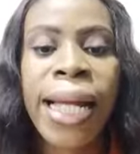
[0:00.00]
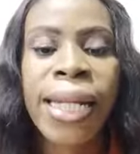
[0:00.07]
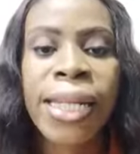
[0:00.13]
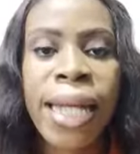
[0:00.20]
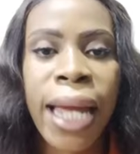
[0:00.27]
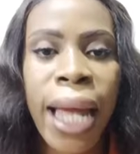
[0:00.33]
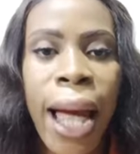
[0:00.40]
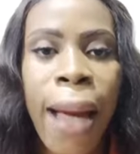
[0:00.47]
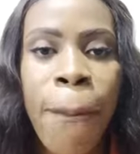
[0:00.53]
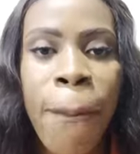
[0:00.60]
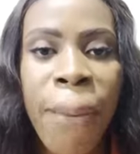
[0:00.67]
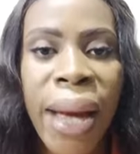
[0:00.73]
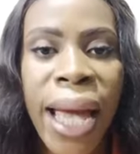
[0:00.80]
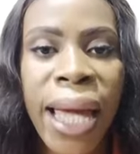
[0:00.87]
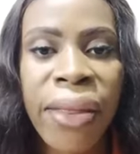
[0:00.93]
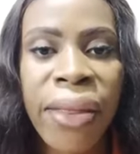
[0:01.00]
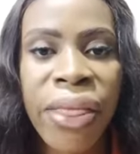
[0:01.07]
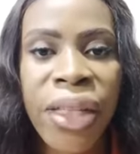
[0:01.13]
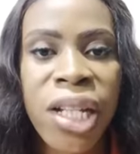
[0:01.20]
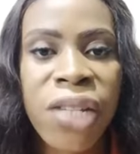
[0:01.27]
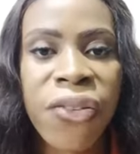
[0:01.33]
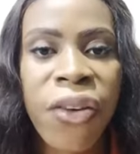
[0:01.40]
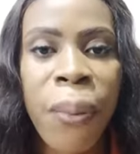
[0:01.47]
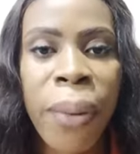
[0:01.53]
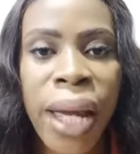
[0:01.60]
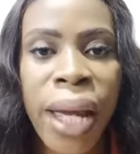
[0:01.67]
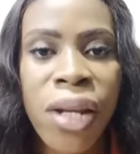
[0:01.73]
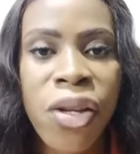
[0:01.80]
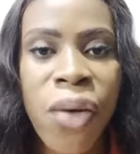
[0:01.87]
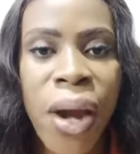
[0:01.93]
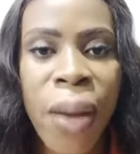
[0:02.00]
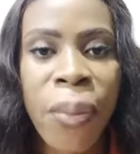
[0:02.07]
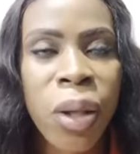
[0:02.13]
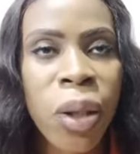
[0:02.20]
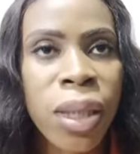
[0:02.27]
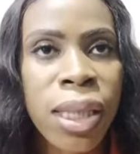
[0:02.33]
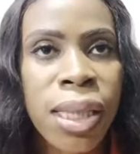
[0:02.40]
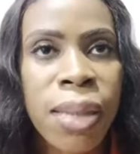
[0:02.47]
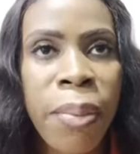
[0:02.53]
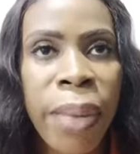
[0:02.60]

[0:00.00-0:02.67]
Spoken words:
they are buying things from Nigeria because